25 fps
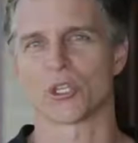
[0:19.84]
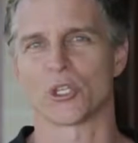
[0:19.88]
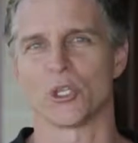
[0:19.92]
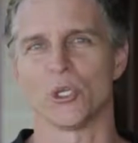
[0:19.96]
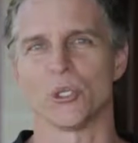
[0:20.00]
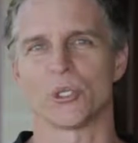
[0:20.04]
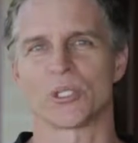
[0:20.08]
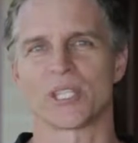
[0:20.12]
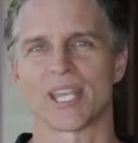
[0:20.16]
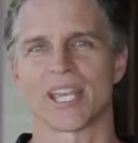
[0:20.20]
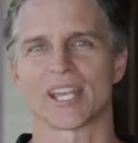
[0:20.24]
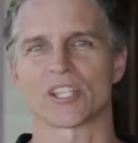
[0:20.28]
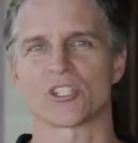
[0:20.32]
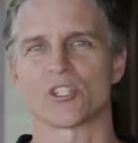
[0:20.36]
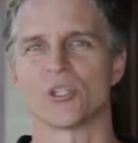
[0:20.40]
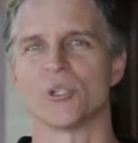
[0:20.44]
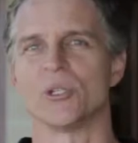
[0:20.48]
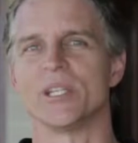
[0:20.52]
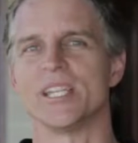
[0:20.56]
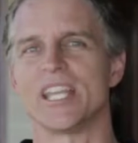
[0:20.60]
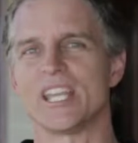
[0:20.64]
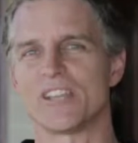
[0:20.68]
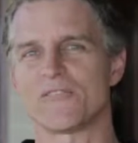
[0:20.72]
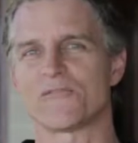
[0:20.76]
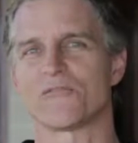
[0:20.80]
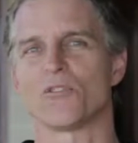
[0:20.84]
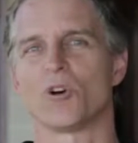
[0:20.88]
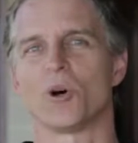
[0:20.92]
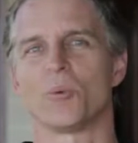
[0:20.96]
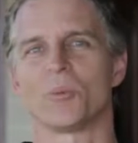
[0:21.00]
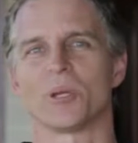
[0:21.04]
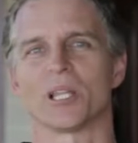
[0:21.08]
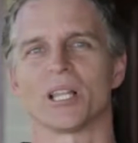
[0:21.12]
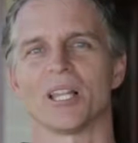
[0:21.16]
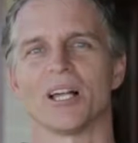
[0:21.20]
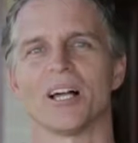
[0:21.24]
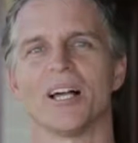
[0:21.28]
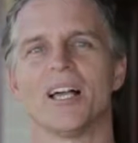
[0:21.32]
Q-Tech's unique
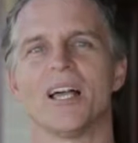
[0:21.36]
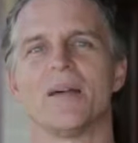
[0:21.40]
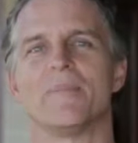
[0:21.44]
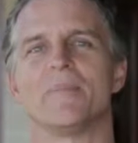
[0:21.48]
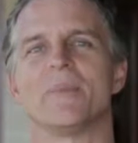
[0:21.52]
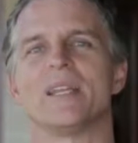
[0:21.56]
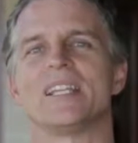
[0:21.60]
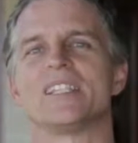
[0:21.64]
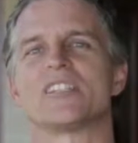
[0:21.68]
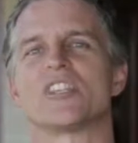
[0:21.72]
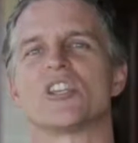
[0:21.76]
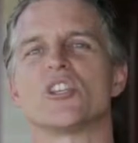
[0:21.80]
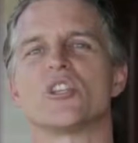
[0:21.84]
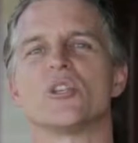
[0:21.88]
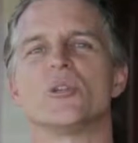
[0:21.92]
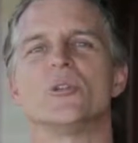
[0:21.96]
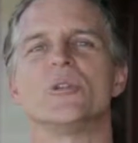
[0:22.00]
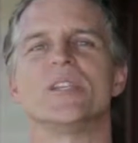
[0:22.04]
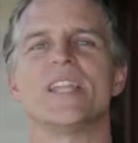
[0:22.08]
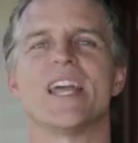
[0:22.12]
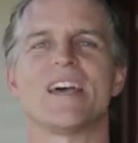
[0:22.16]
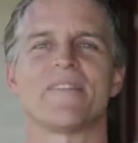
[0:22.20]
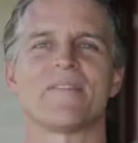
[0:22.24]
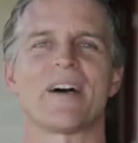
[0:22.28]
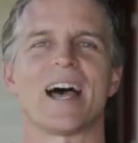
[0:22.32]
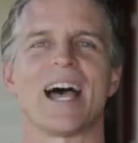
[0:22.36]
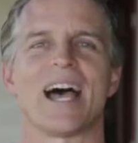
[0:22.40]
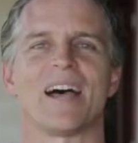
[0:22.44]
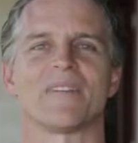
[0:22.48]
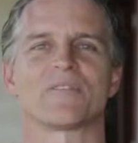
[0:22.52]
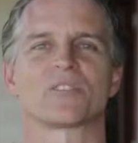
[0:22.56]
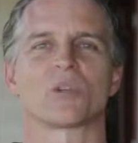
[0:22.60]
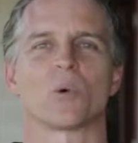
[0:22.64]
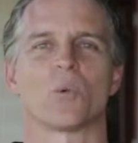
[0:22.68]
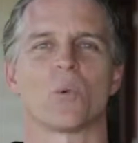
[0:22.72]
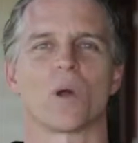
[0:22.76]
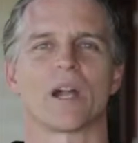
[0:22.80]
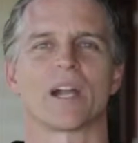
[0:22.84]
formula means that you never have
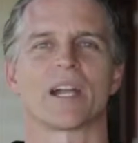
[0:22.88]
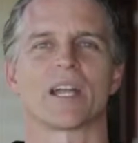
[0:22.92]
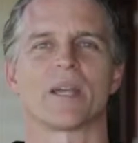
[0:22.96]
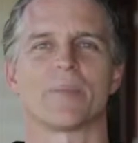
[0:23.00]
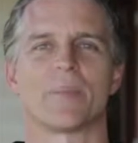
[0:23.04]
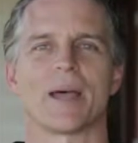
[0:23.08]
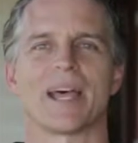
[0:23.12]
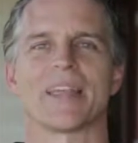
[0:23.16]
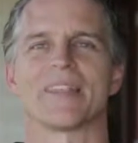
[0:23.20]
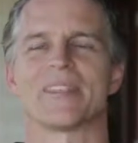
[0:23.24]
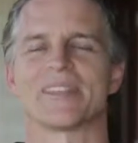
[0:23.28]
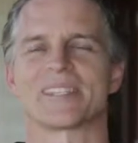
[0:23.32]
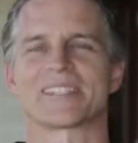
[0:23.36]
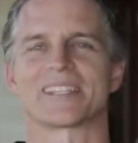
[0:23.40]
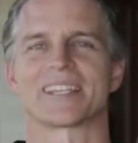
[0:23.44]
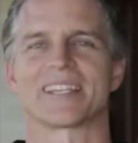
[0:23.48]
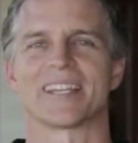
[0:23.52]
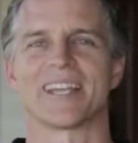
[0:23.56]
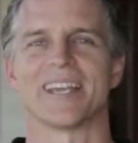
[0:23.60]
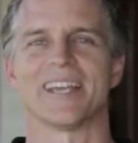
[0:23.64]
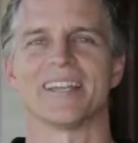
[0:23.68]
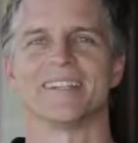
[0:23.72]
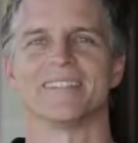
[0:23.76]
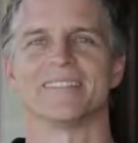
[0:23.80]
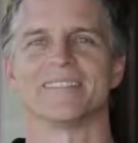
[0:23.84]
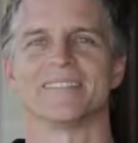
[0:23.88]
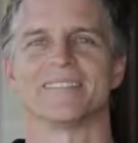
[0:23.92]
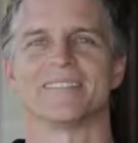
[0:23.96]
to worry about this again.